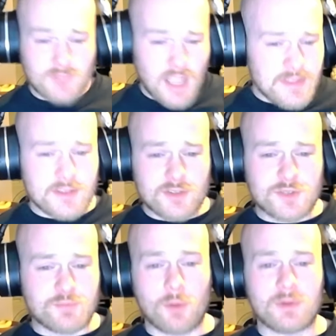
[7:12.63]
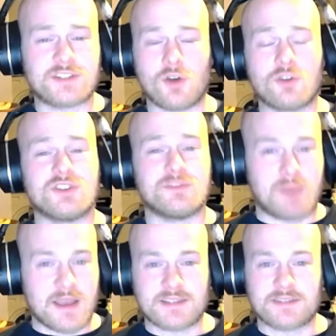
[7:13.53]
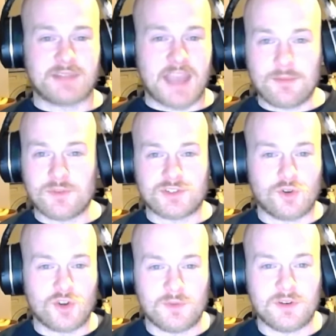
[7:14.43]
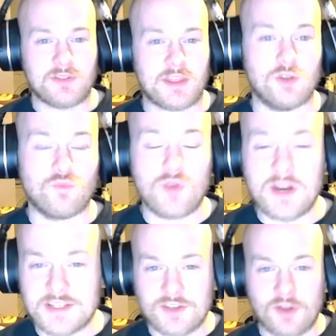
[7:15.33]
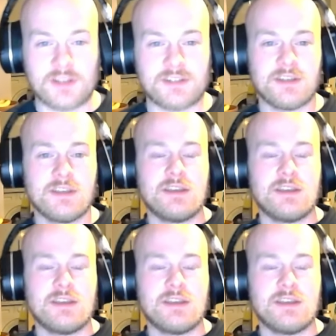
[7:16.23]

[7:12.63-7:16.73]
I think this is probably Tonga's best game of the tournament. They look really solid.